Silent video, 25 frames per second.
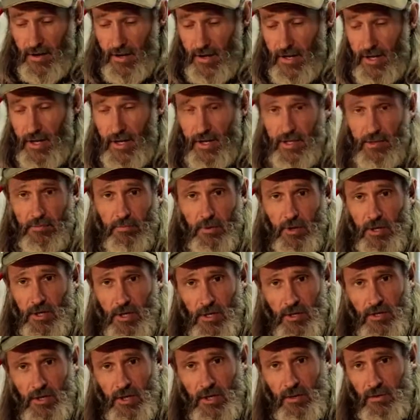is by
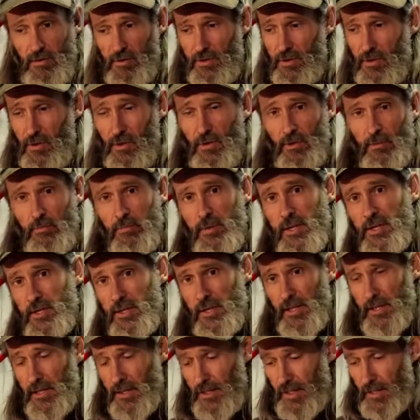using what's called
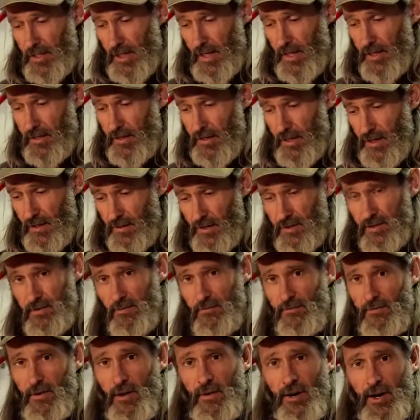biscuit, okay? Now these are a
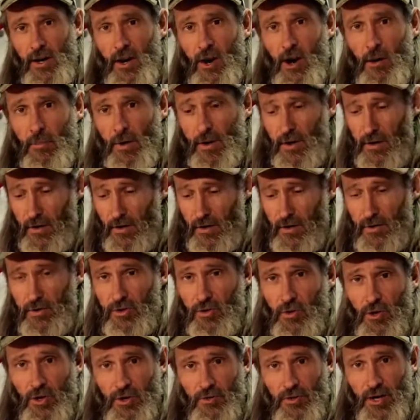very common
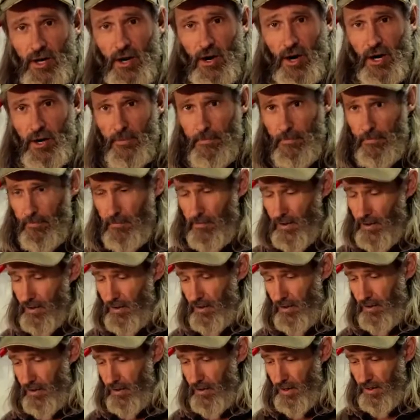joinery item,
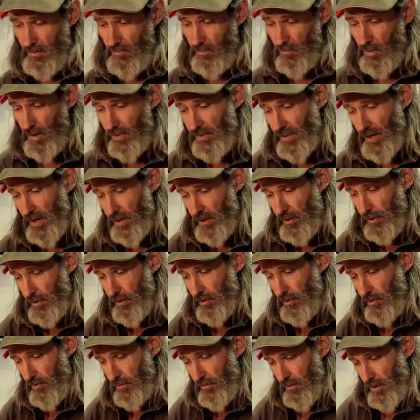all right? And what they
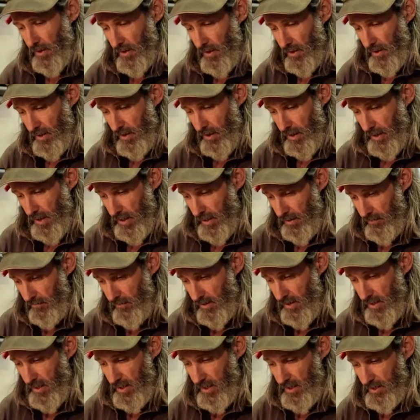do, okay,
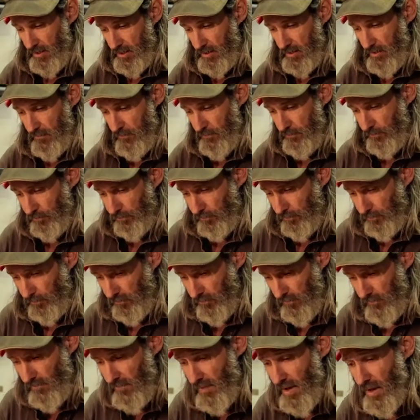is
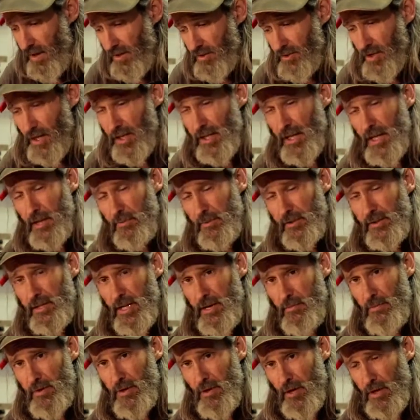they keep the
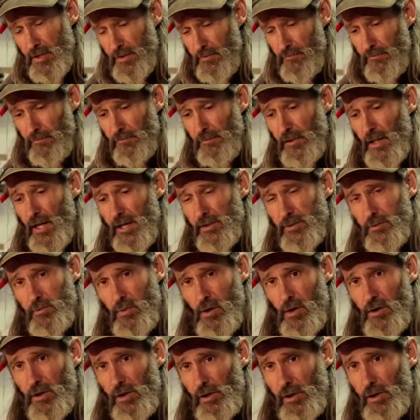timber nice and flush
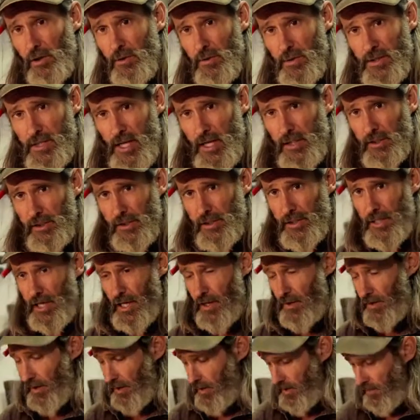while the glue is actually
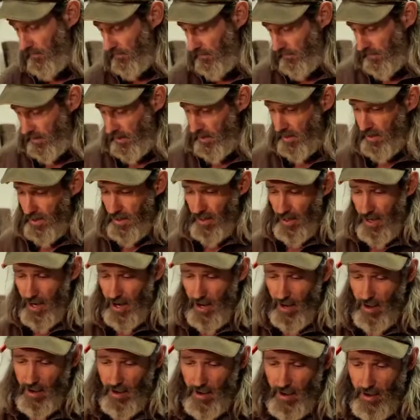going off.
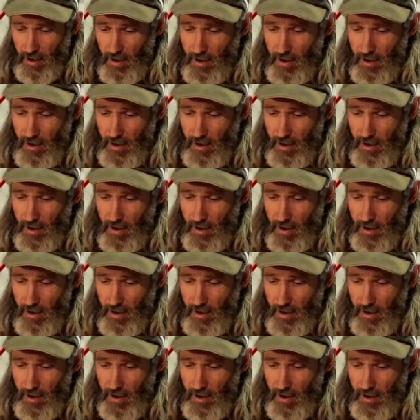Now,